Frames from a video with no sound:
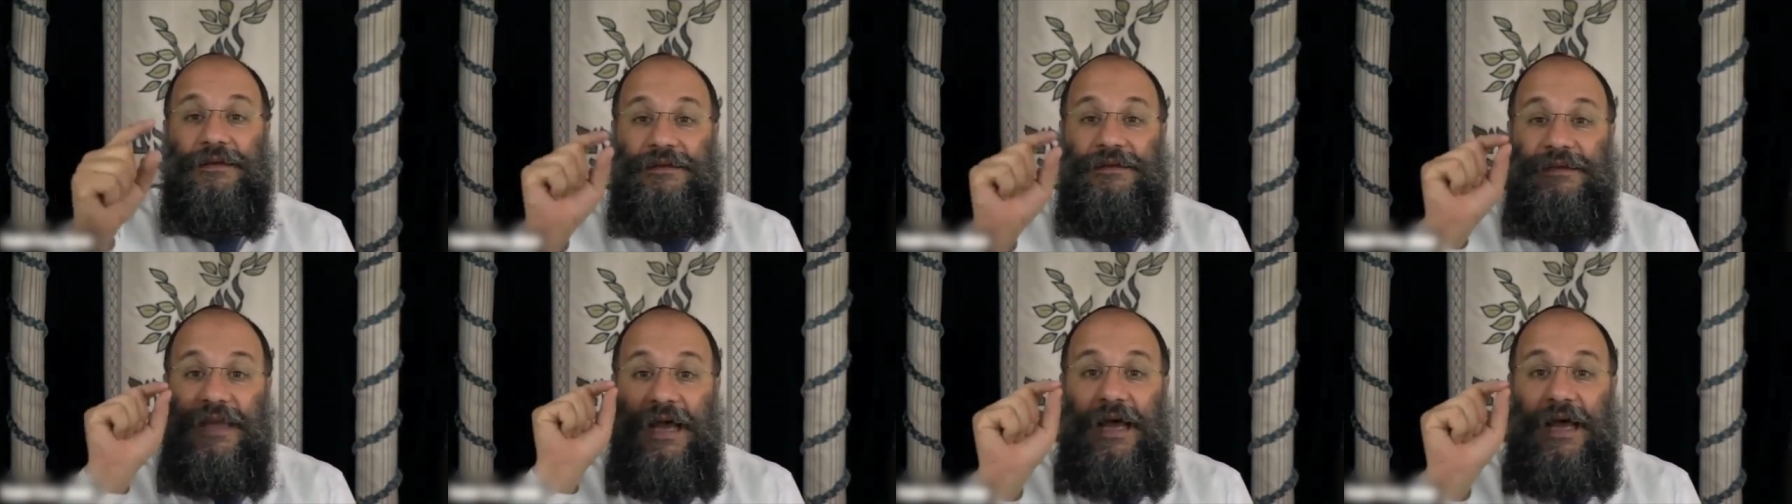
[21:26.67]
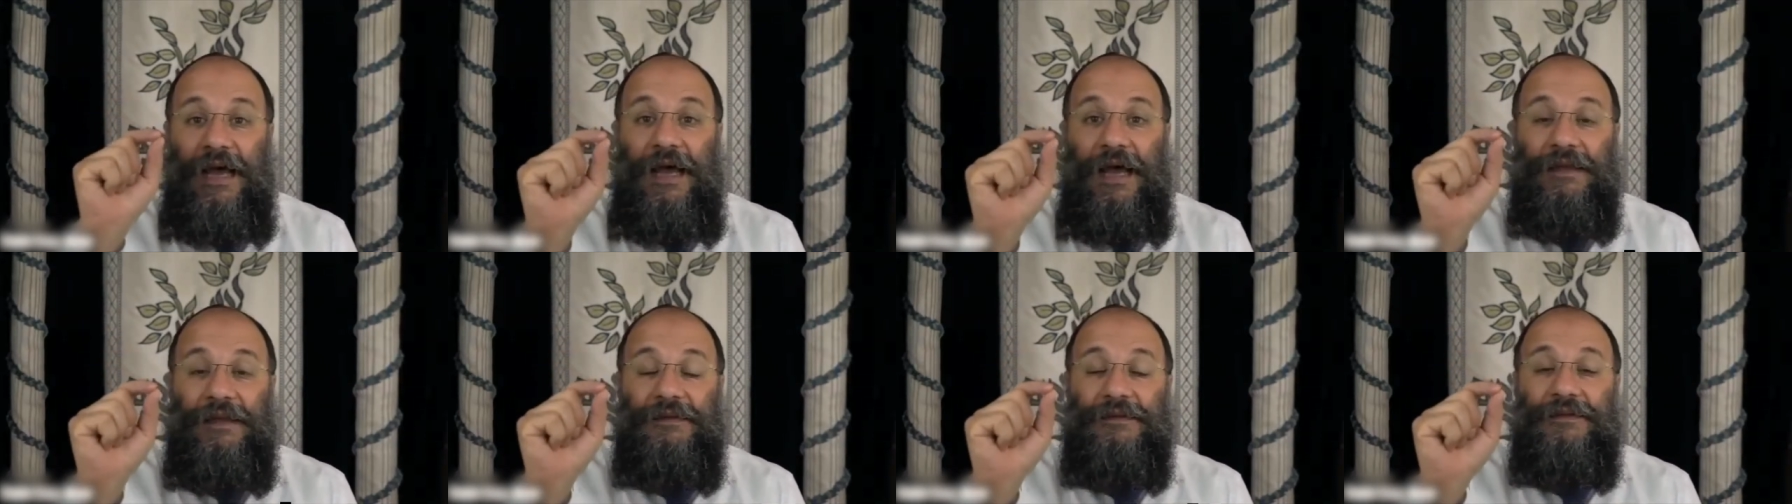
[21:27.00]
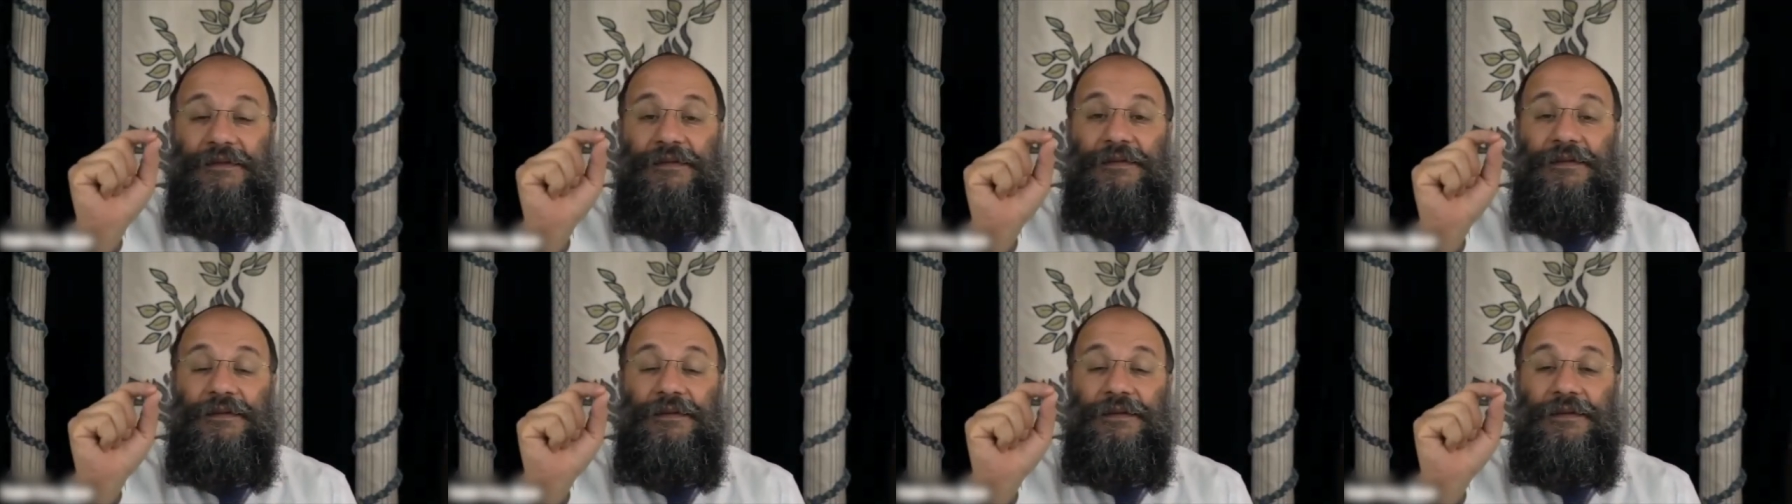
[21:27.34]
that
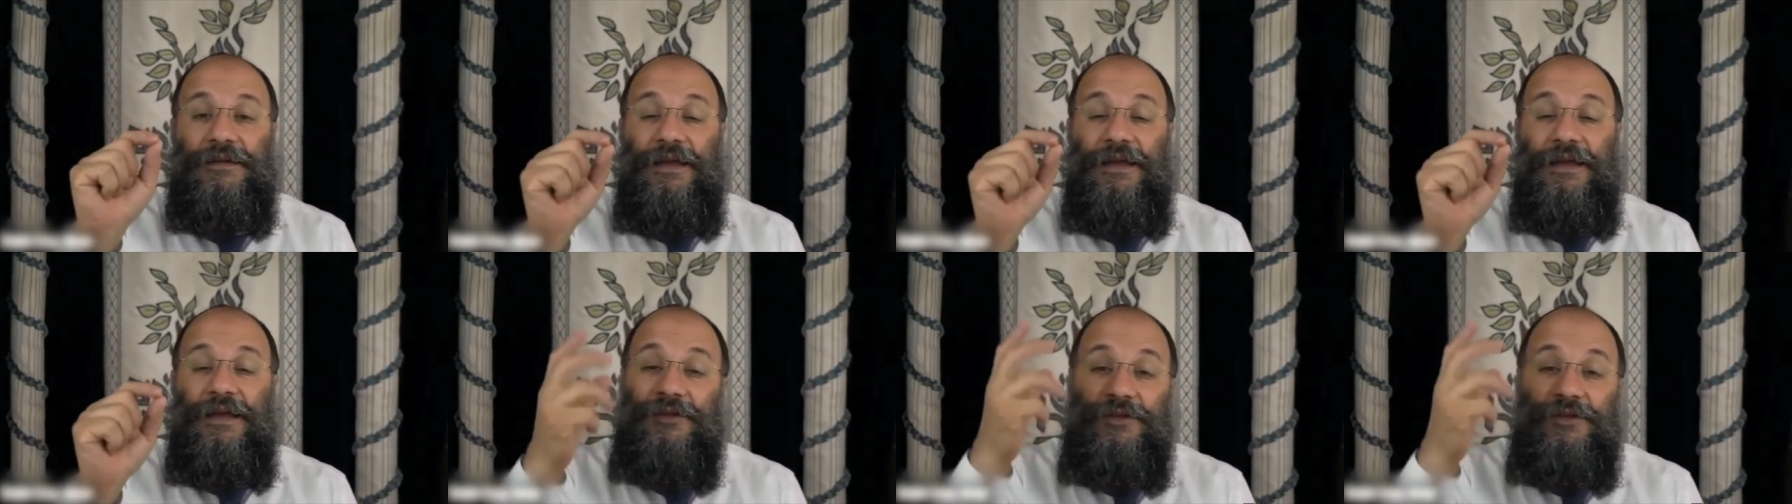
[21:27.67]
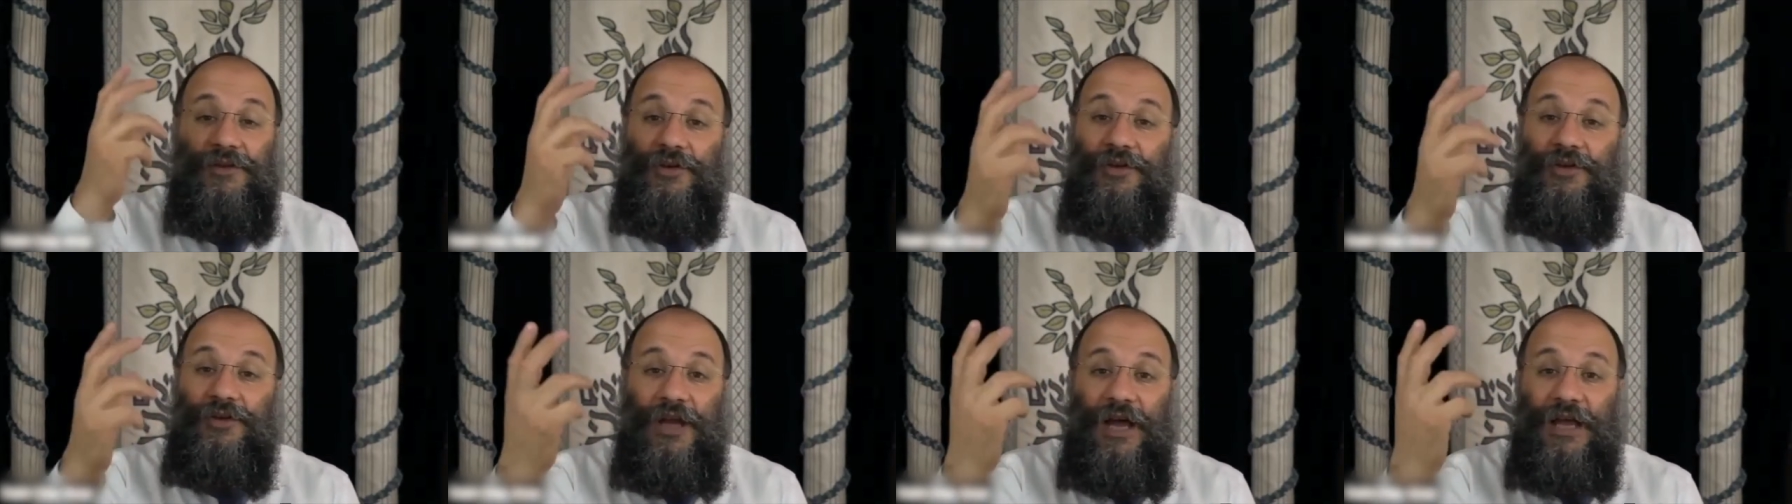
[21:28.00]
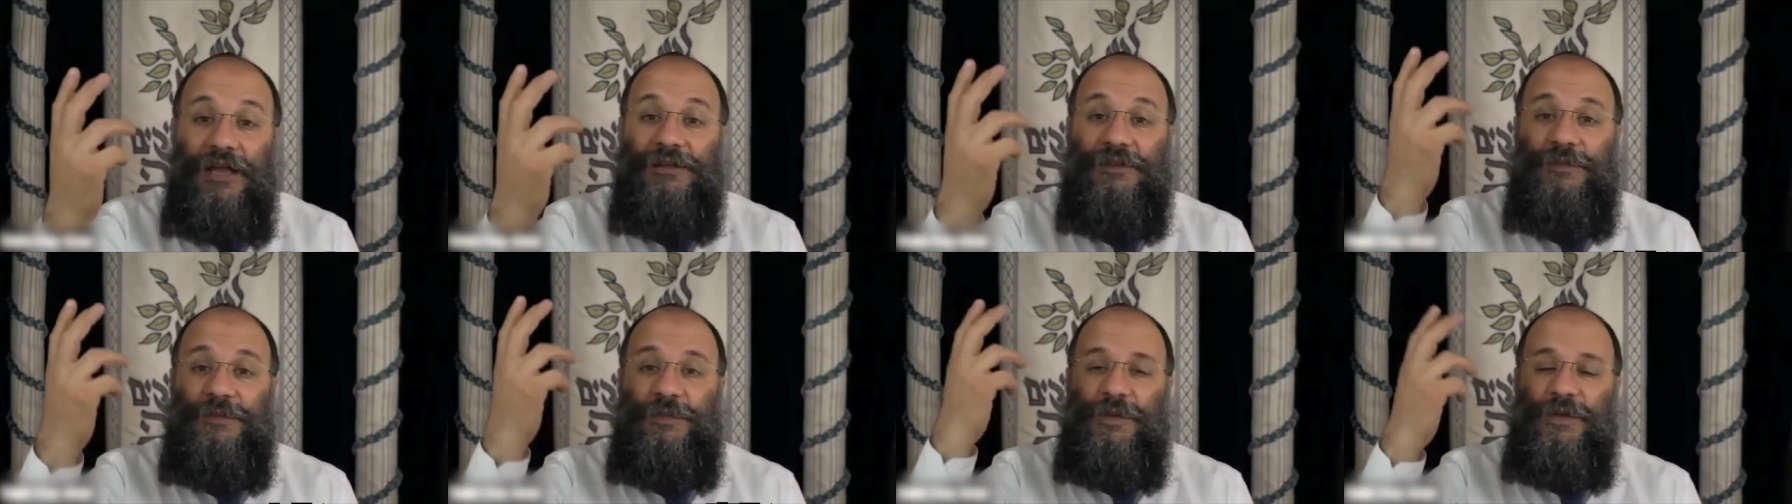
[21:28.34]
it could
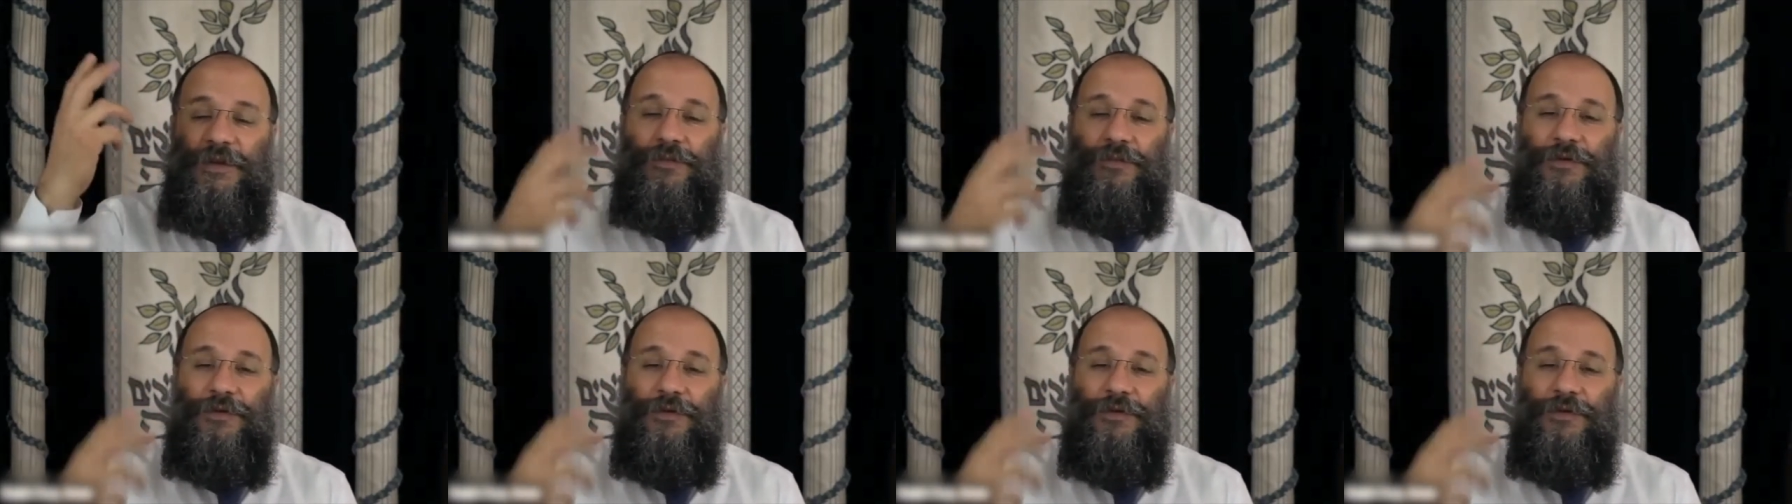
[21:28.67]
not be